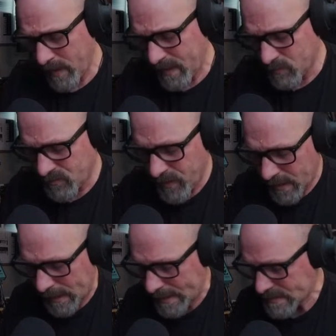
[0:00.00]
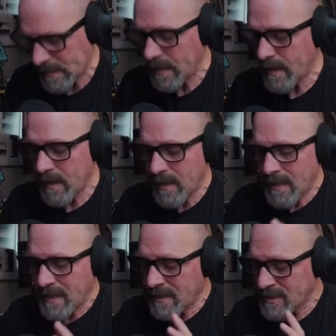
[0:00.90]
he was very nice,
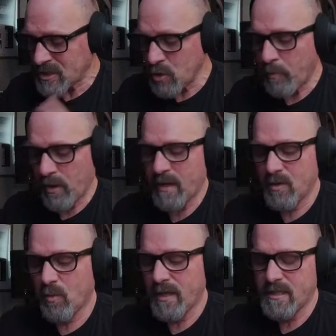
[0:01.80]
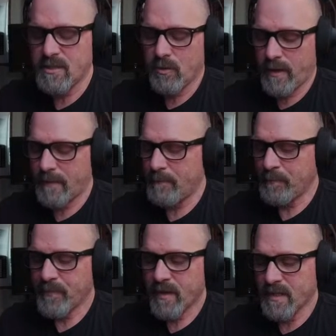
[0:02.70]
super into what he's doing,
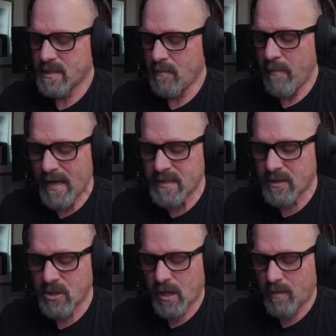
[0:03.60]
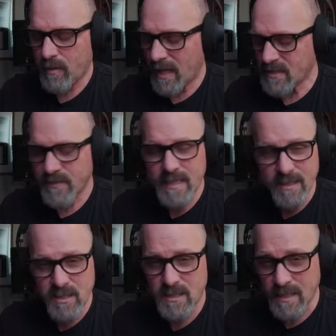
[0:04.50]
does an amazing job, lots of
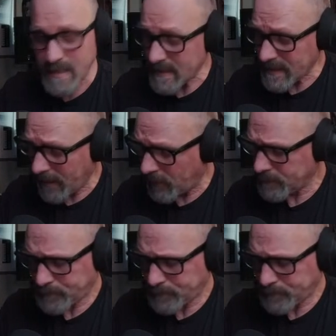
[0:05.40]
attention to detail,